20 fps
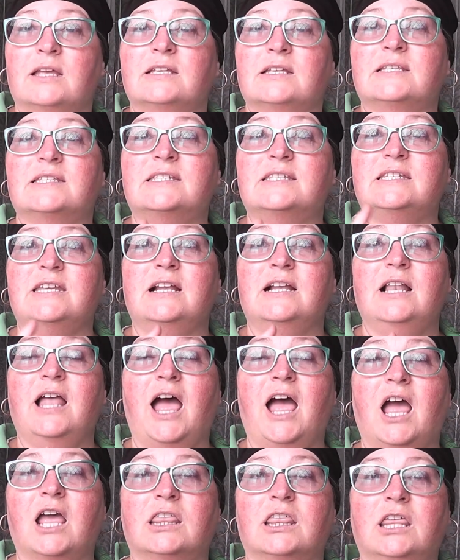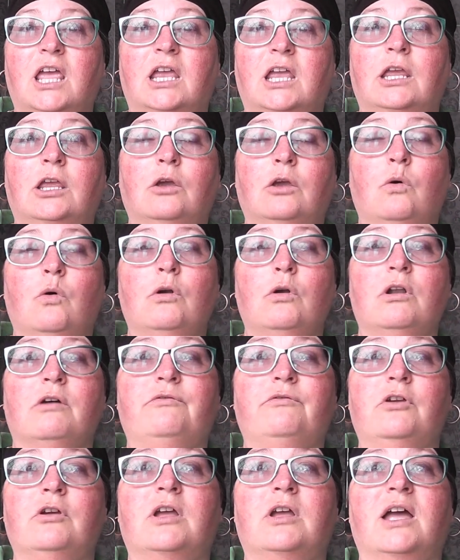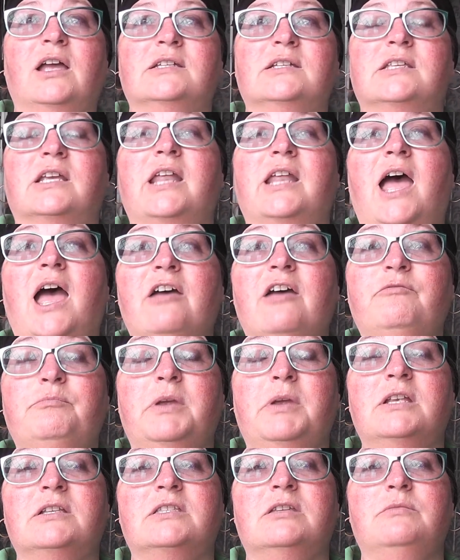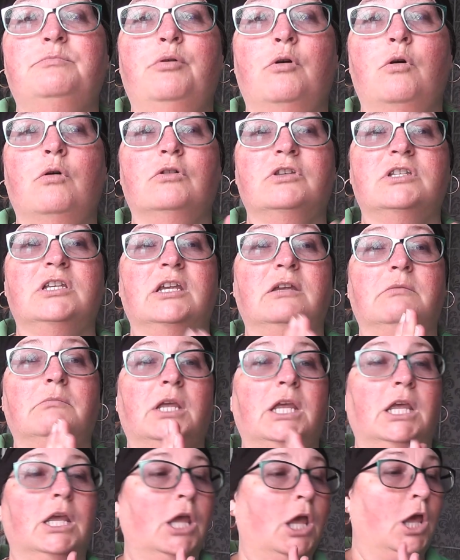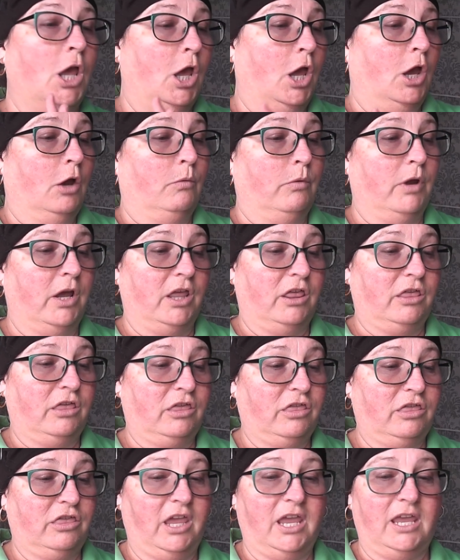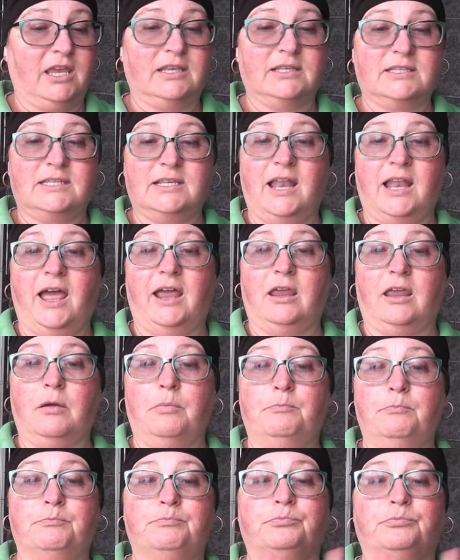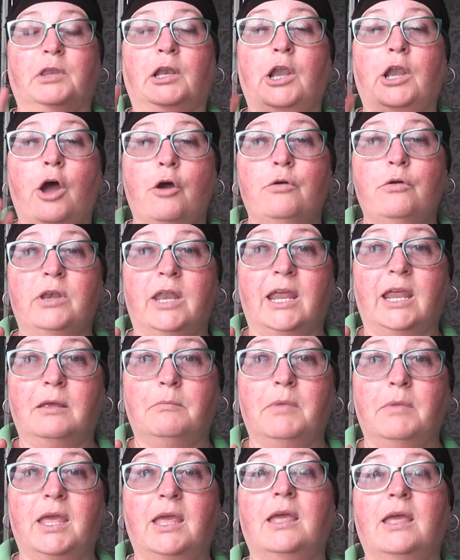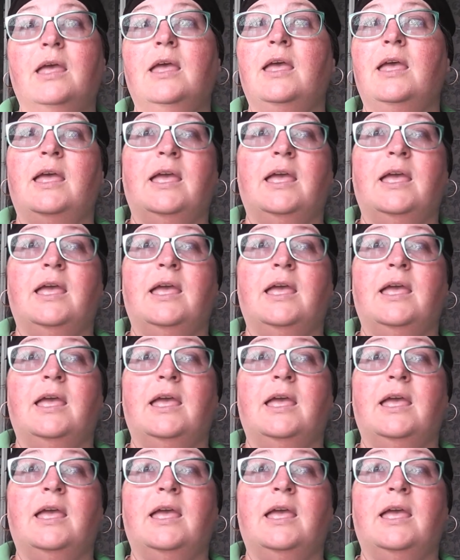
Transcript: Still, I thank you, all of you guys that have been supporting me with things like loaning me,